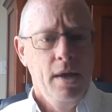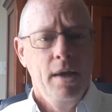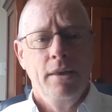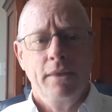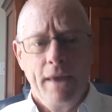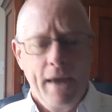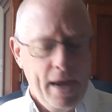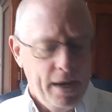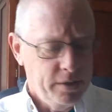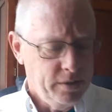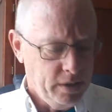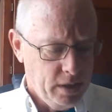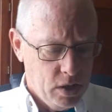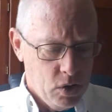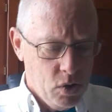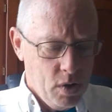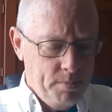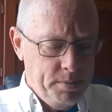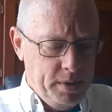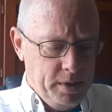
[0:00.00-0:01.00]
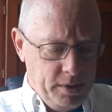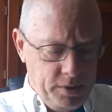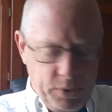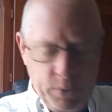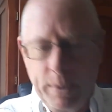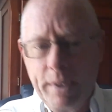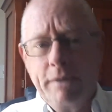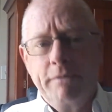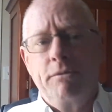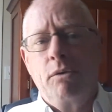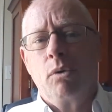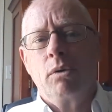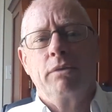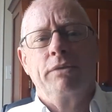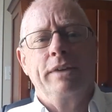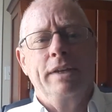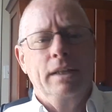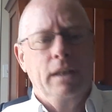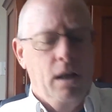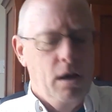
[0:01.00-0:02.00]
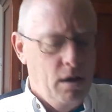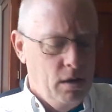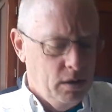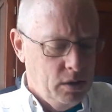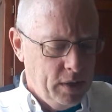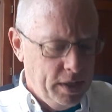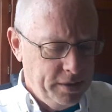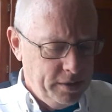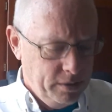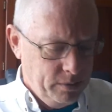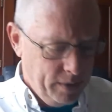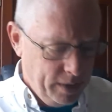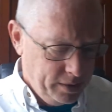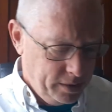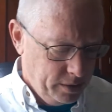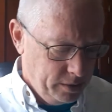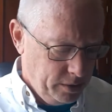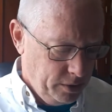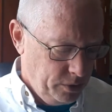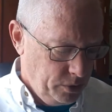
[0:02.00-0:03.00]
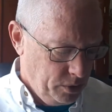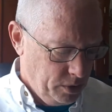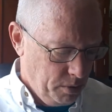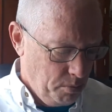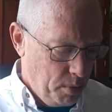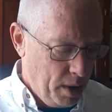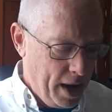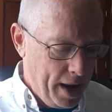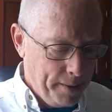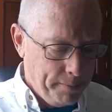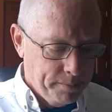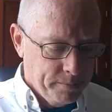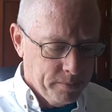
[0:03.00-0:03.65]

They actually go up to 3 and 4 feet long crescent wrenches that you can buy.